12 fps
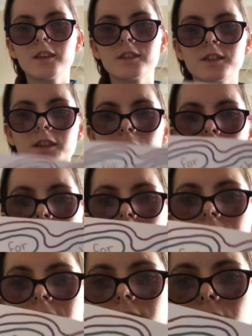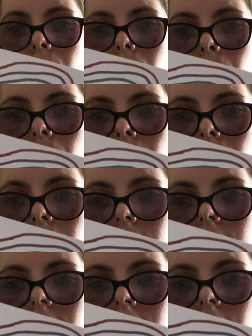So this is a quote
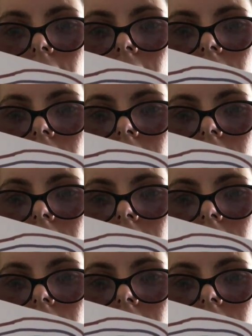that